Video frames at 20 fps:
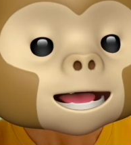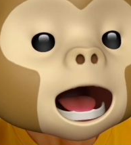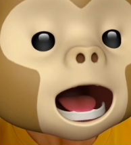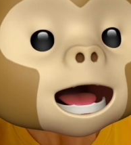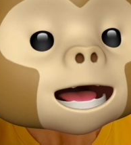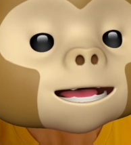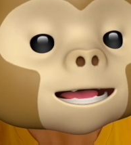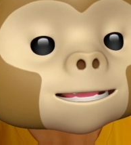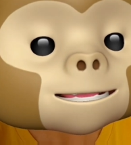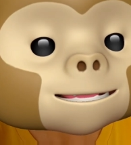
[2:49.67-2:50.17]

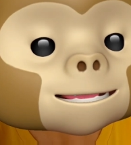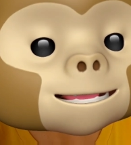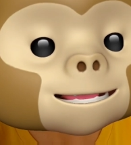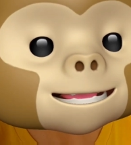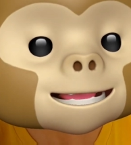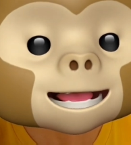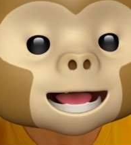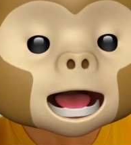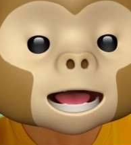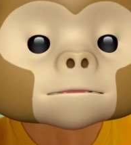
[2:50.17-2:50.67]
Learners
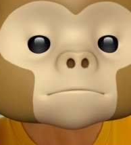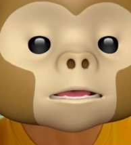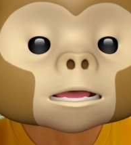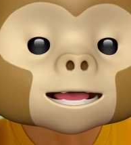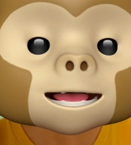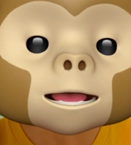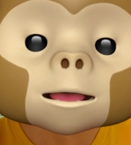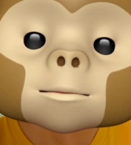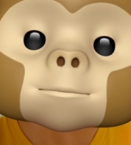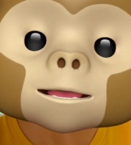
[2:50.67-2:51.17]

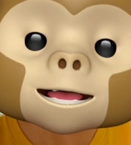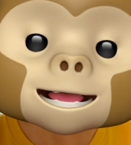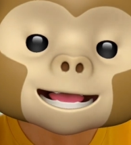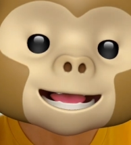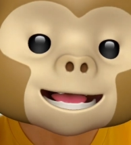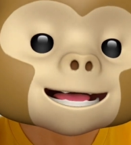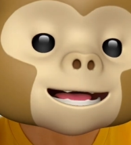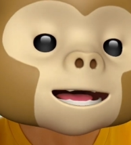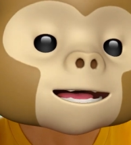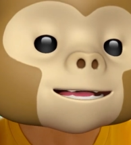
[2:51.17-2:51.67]
carefully
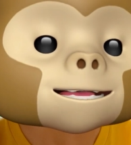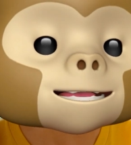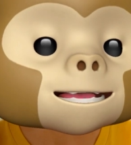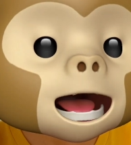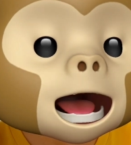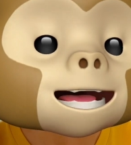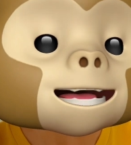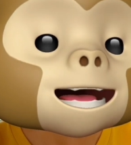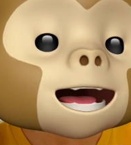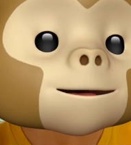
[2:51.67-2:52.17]
read the
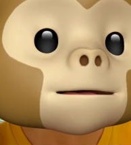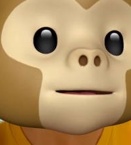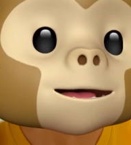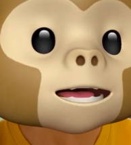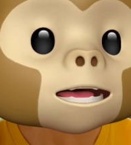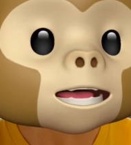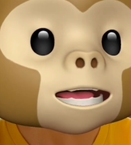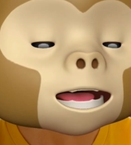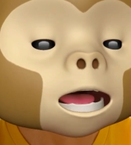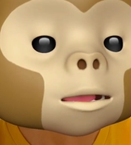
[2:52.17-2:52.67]
study
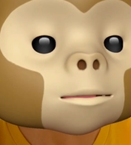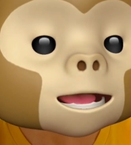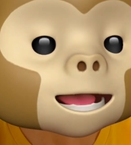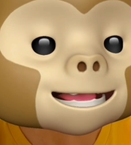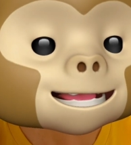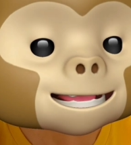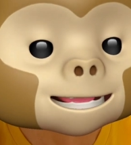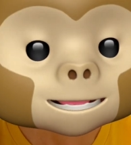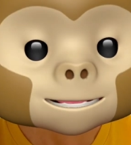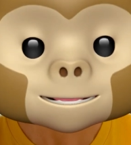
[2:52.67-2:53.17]
materials,
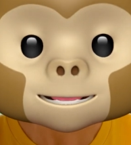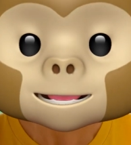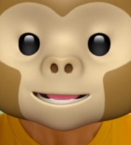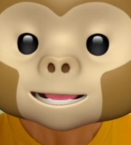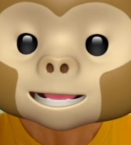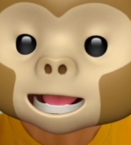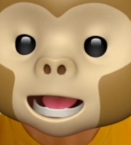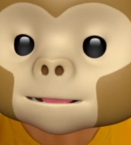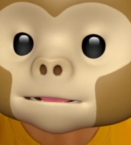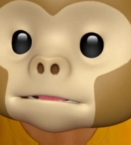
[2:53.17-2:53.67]

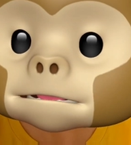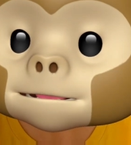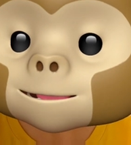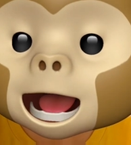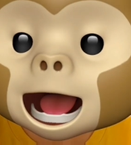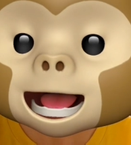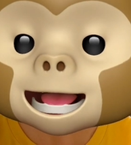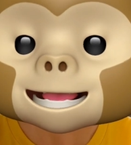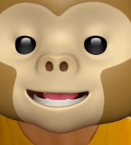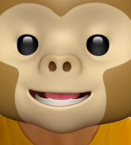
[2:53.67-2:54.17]

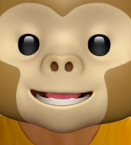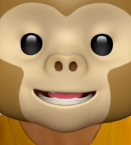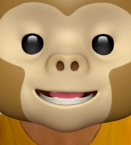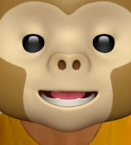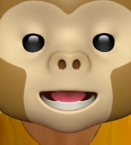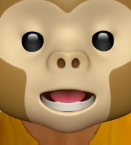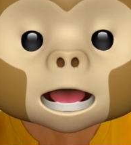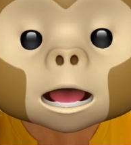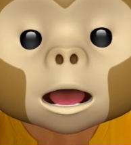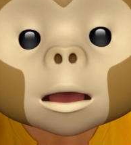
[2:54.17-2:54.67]
combine
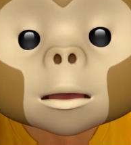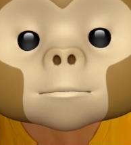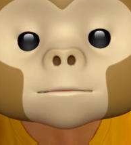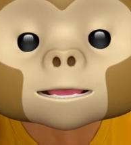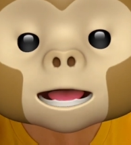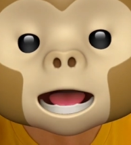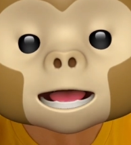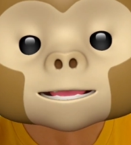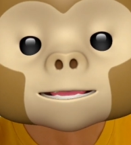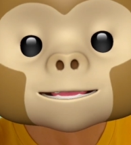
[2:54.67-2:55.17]
their own
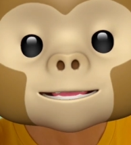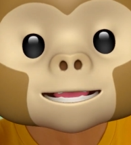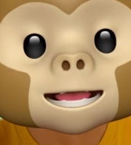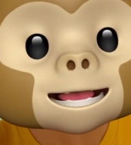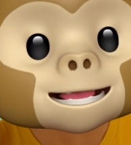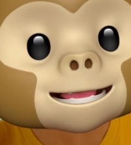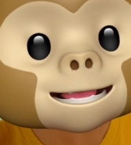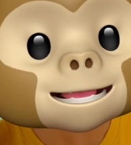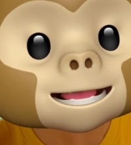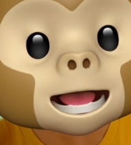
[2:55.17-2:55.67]

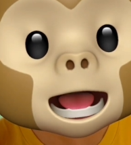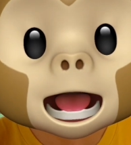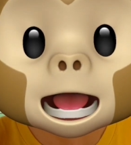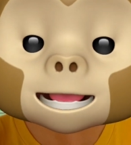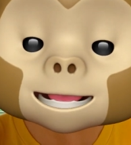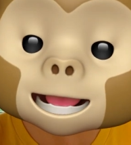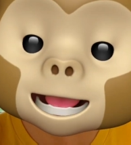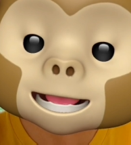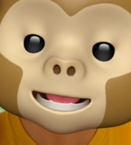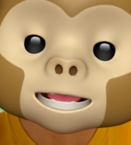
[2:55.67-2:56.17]
understanding
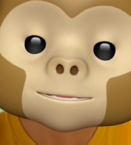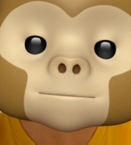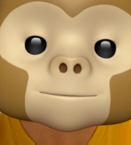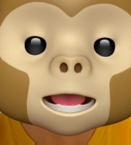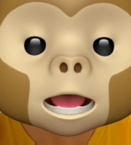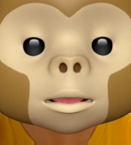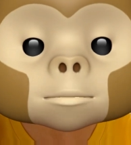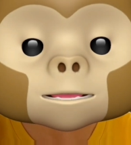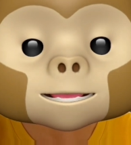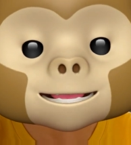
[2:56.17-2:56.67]
and
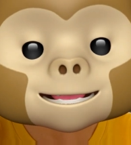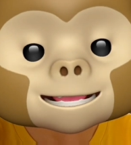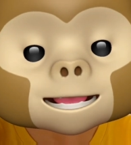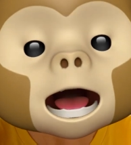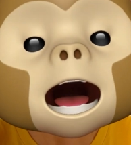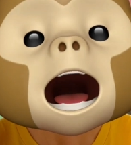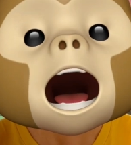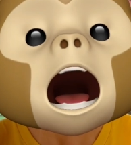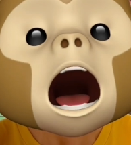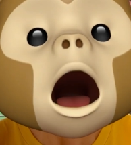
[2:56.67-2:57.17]
experience,
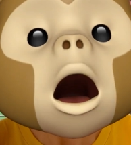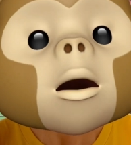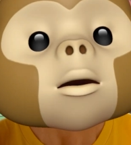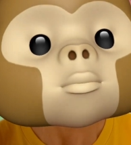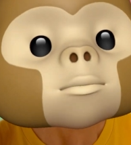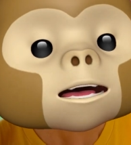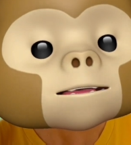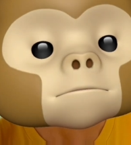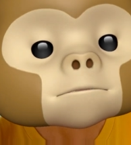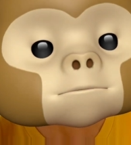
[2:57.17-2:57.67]

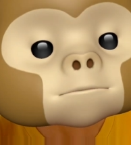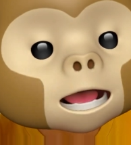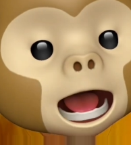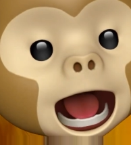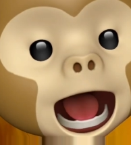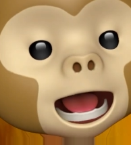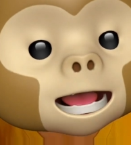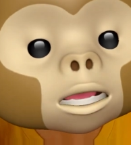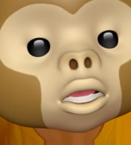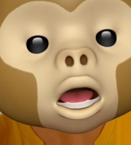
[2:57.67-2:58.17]

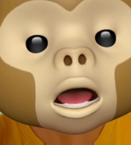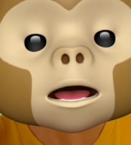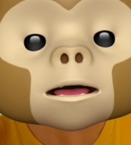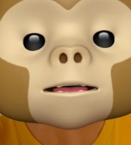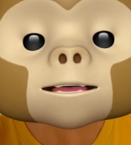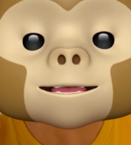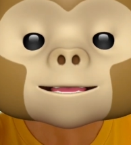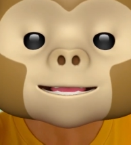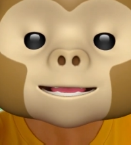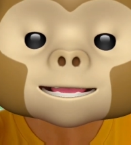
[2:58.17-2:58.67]
reflect
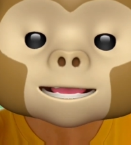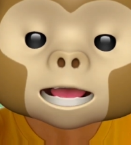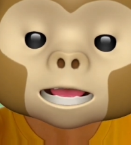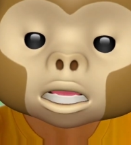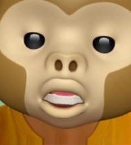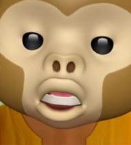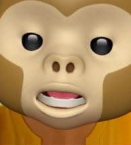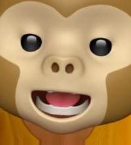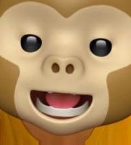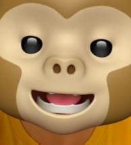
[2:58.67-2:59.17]
on the
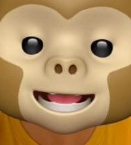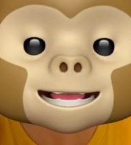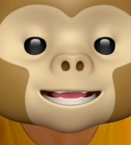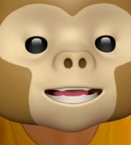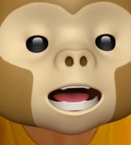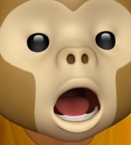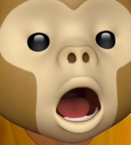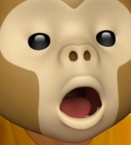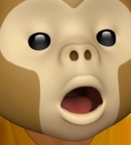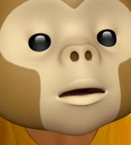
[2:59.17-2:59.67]
content
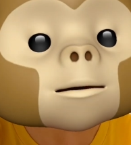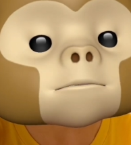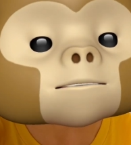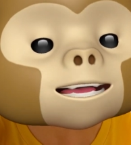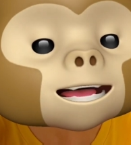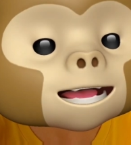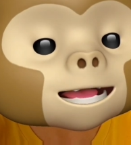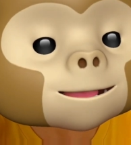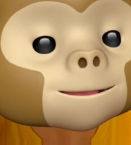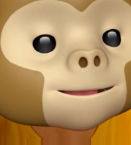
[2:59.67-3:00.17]
of
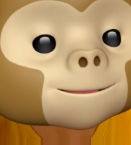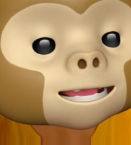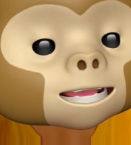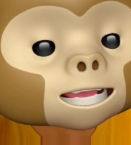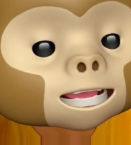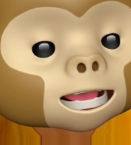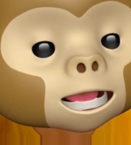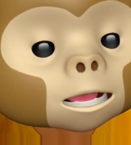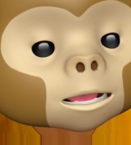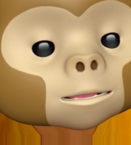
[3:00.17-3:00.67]
the
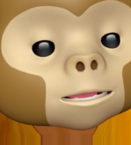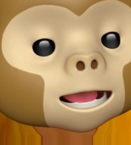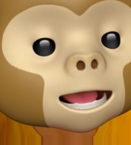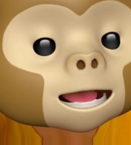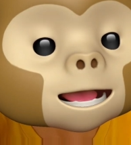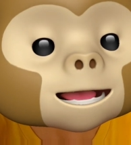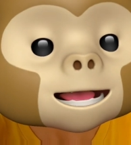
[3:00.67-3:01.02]
material,